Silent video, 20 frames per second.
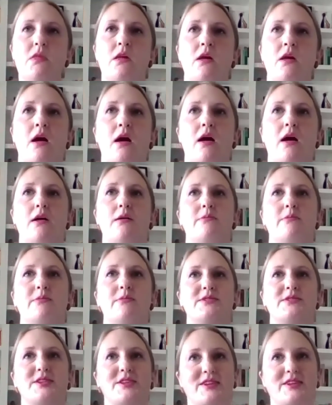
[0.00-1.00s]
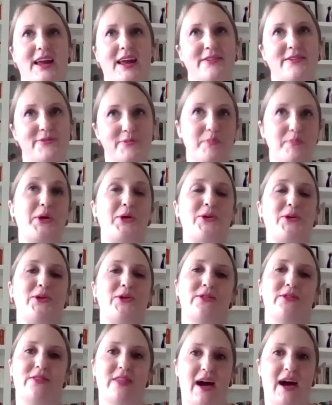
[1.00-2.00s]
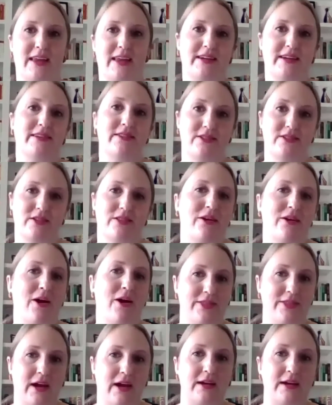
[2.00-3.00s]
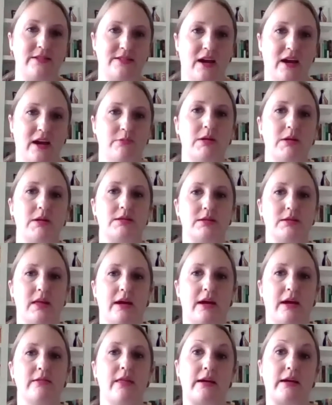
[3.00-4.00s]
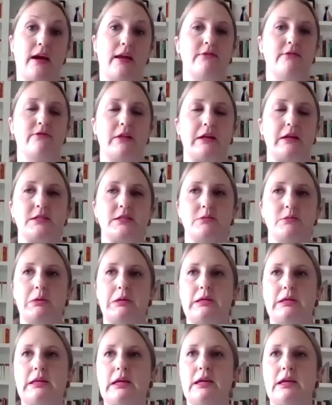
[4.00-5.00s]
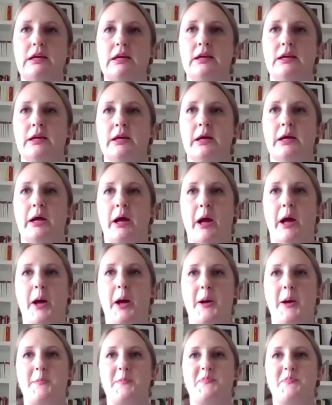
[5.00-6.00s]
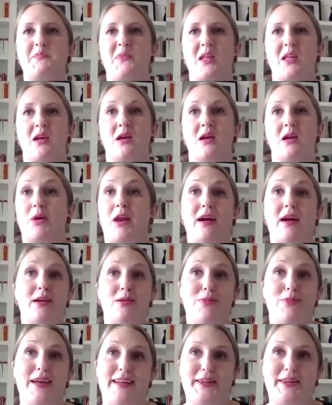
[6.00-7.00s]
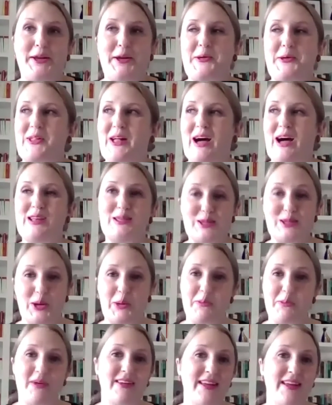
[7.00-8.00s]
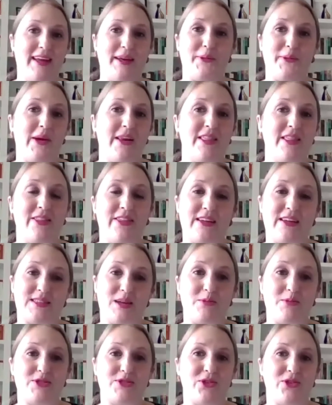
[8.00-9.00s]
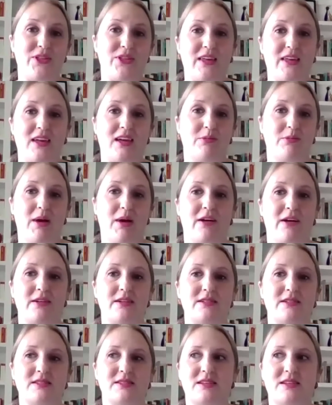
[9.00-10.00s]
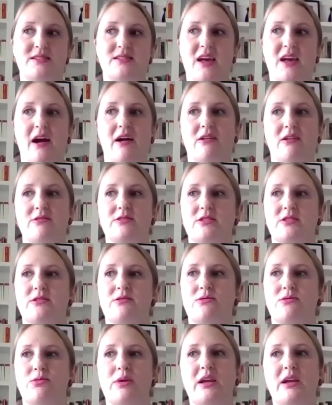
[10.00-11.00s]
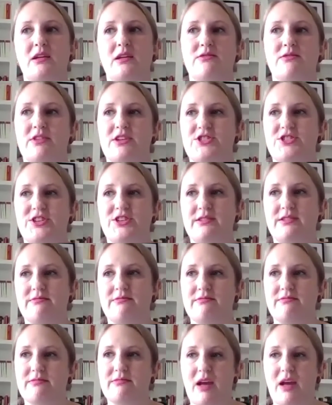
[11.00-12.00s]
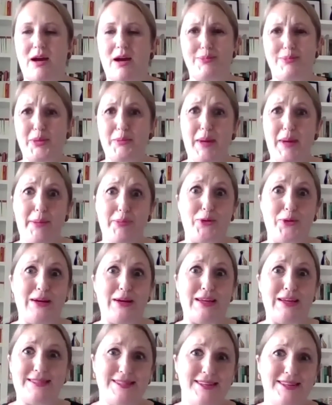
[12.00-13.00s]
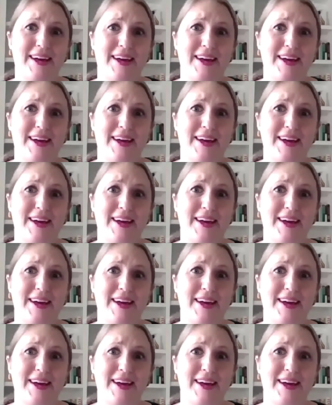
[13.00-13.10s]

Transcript: To kind of build that into the online assignments, that kind of flexibility. But I admit, classes on Monday, and one of the things I'm still thinking about is how to re-envision the map quiz.